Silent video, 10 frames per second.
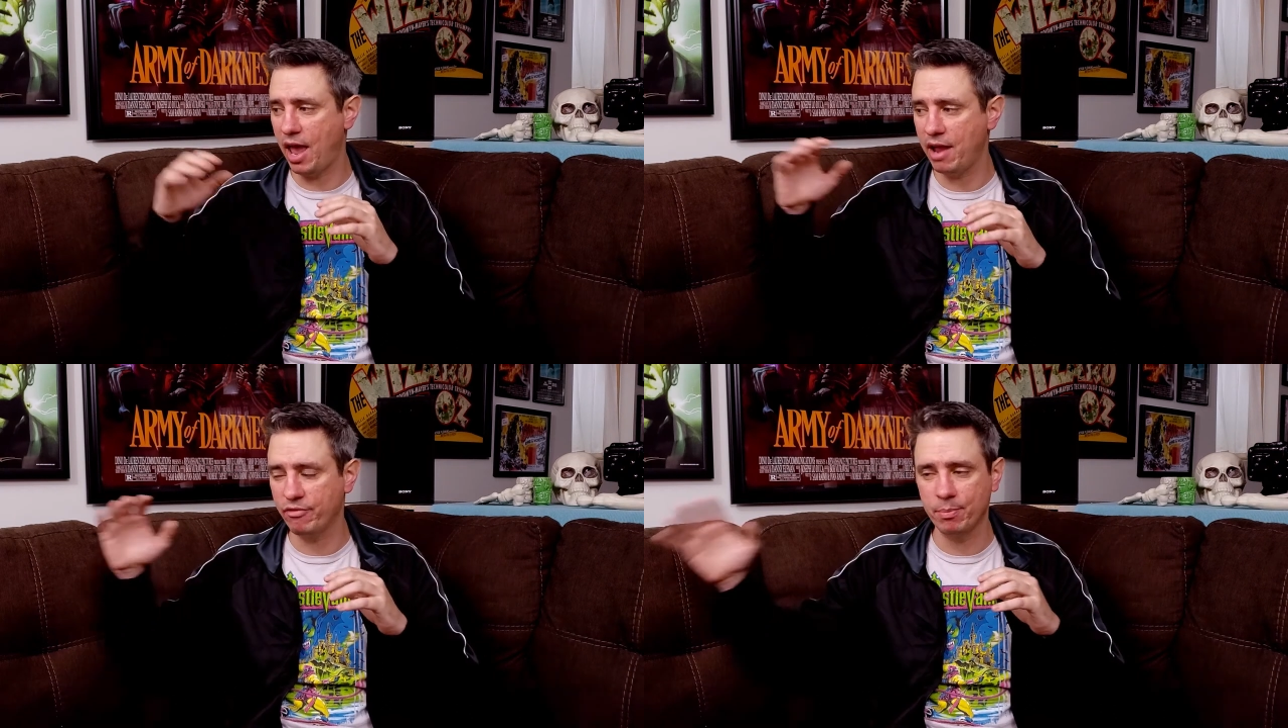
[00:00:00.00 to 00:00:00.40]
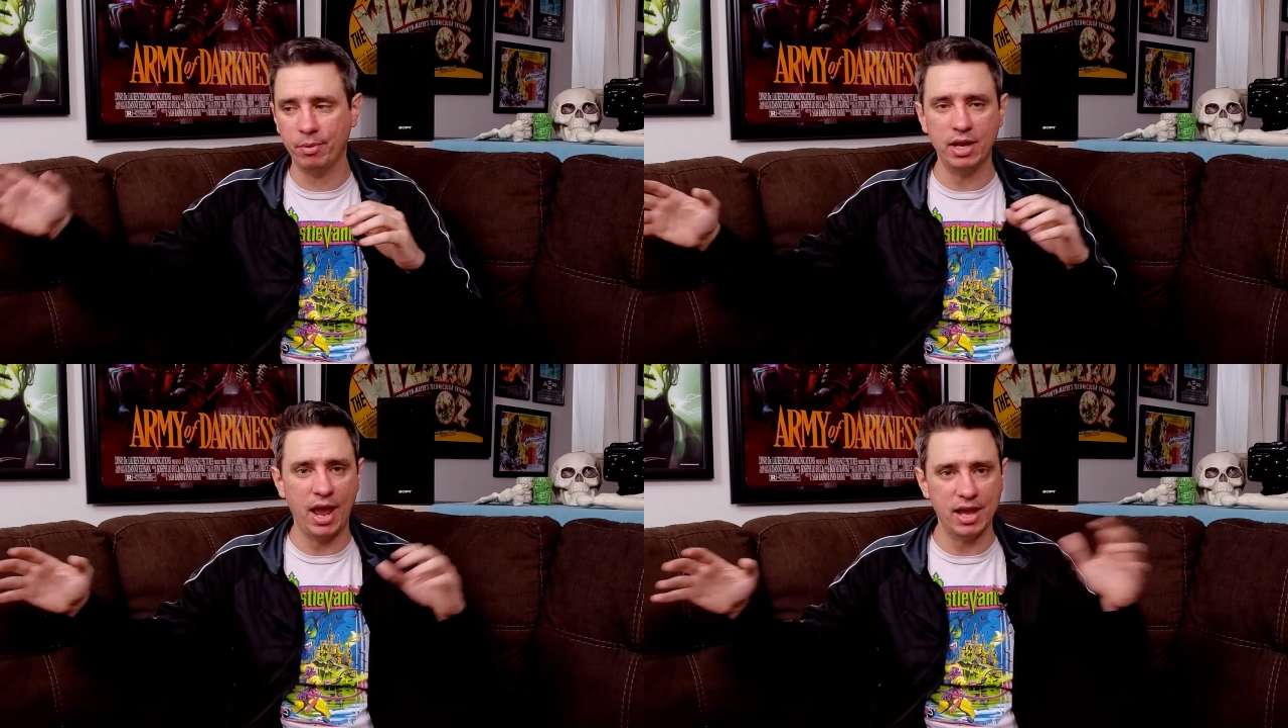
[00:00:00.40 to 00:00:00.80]

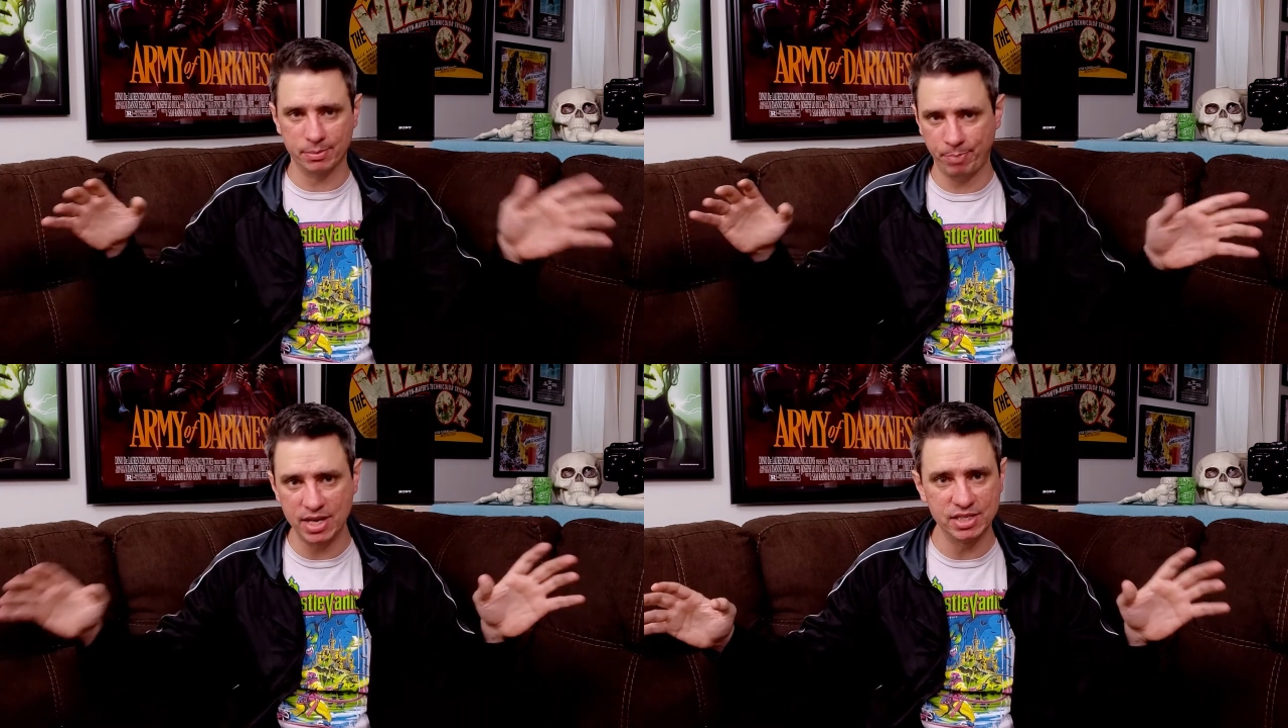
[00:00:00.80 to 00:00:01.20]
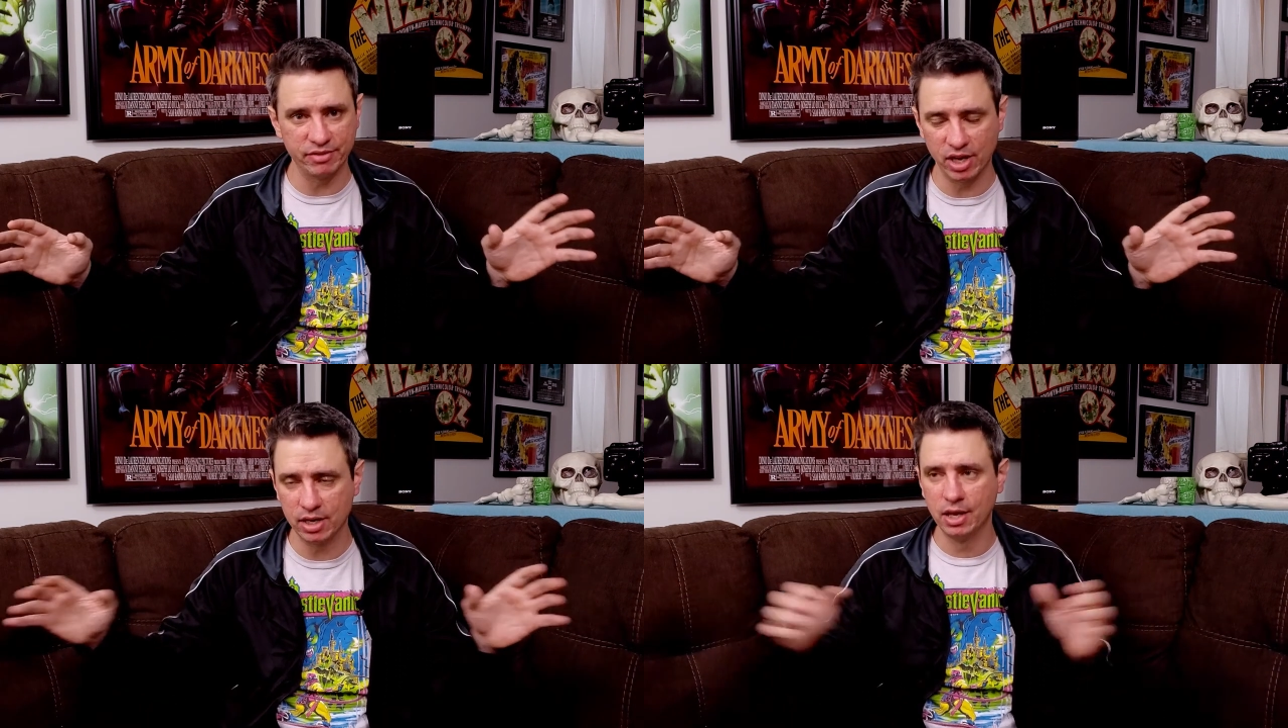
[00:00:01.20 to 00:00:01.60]
Everybody has a piece
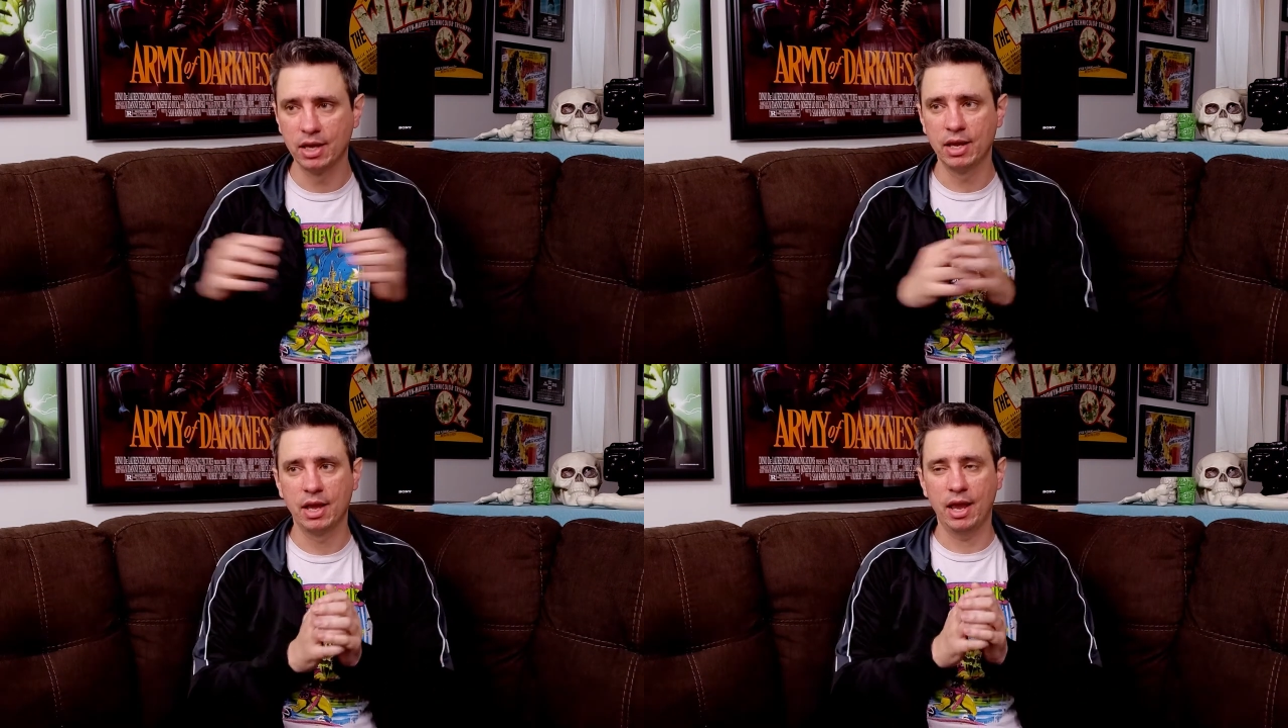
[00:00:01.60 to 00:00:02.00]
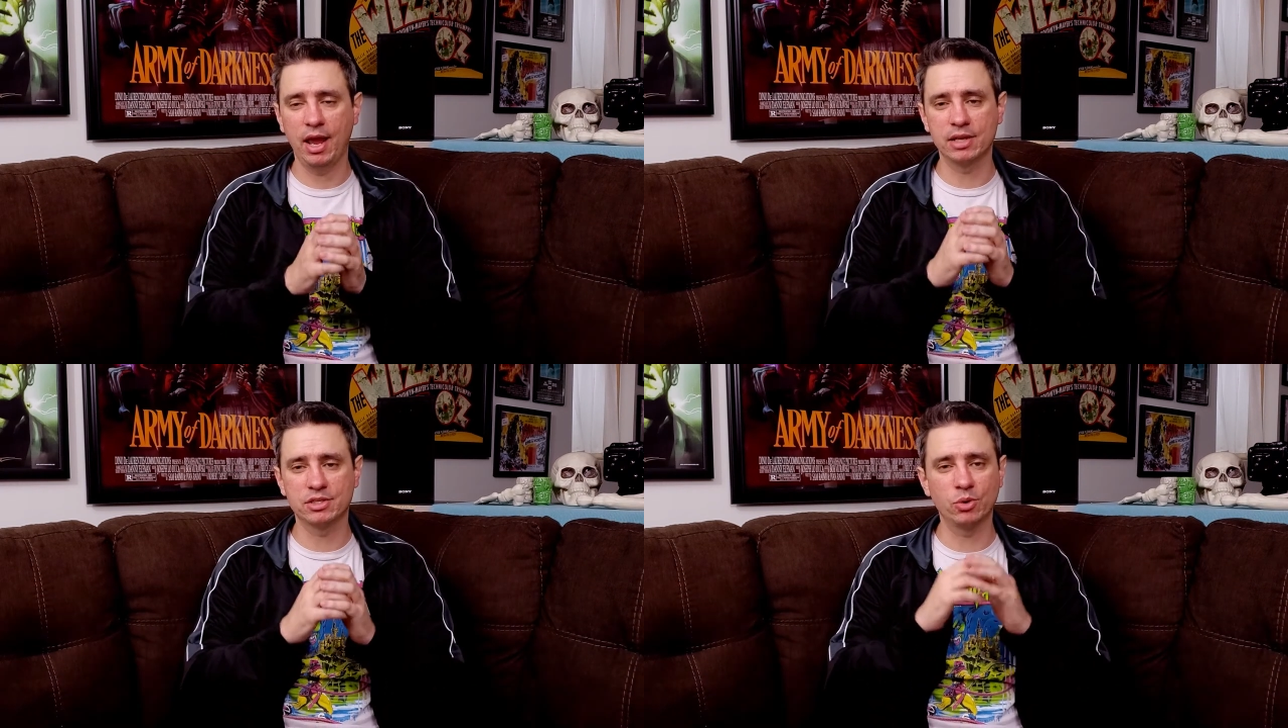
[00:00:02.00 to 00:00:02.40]
of it,
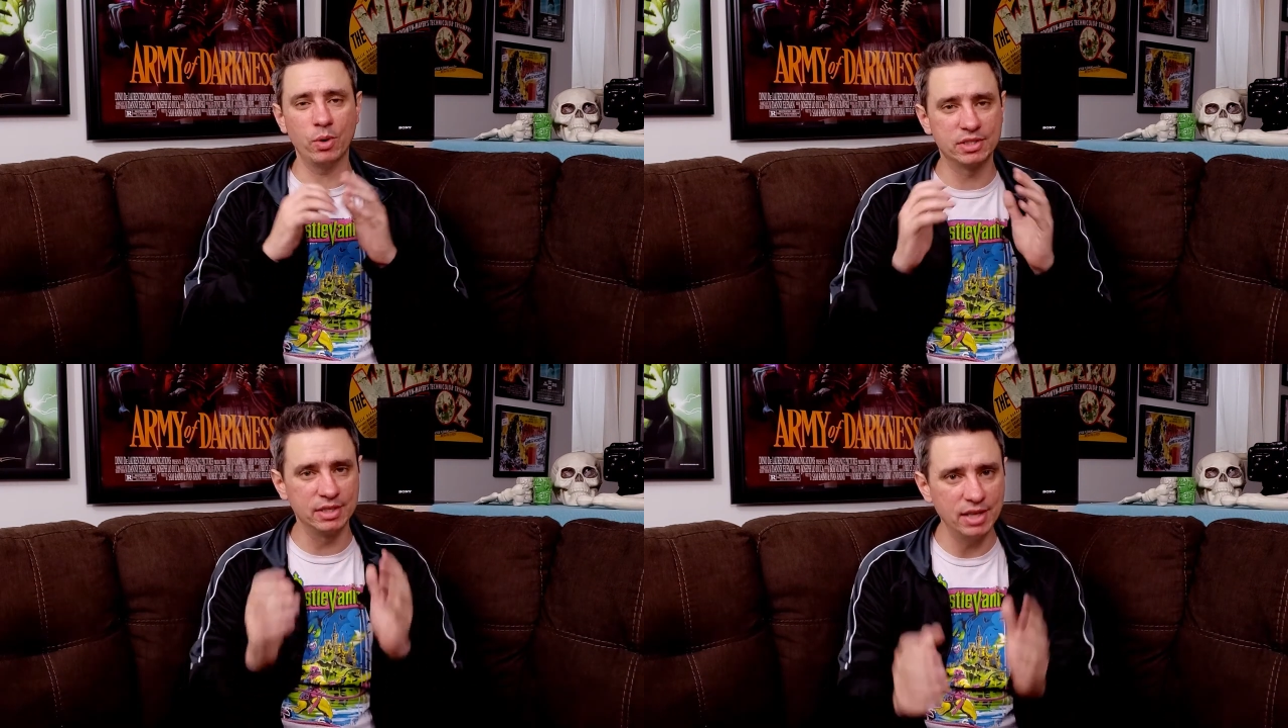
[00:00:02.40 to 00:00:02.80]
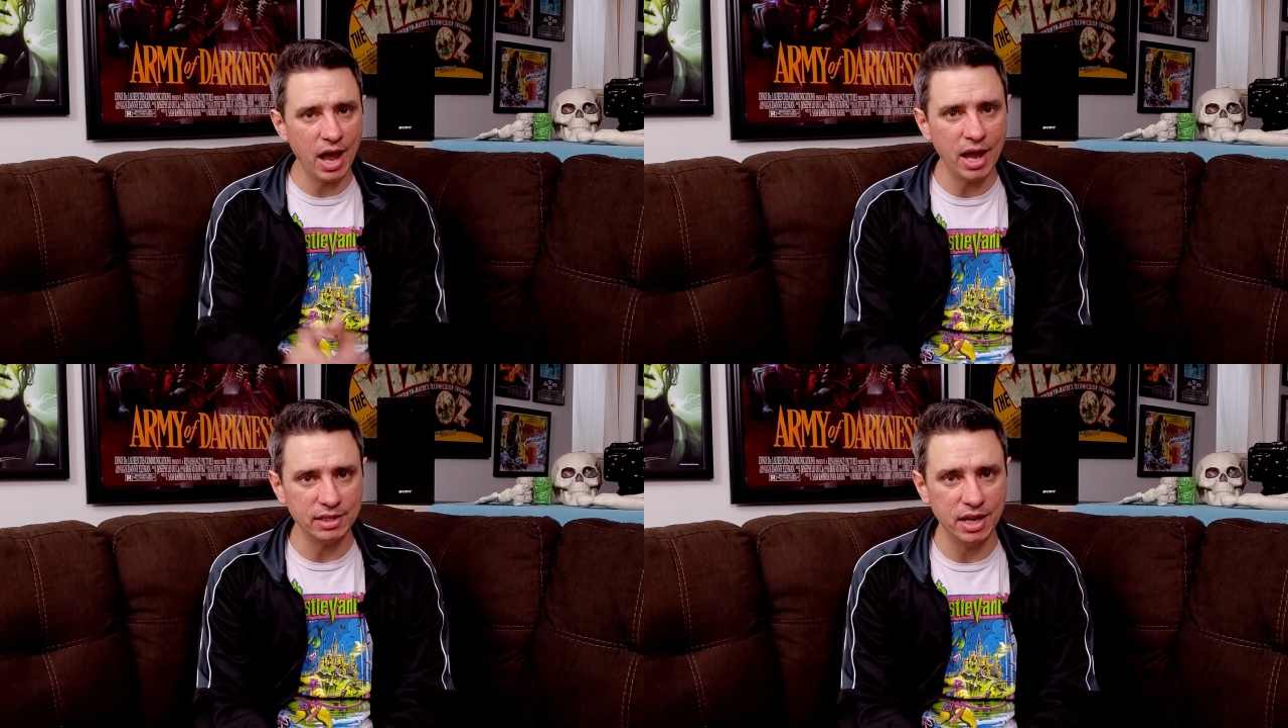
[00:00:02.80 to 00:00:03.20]
and so it's not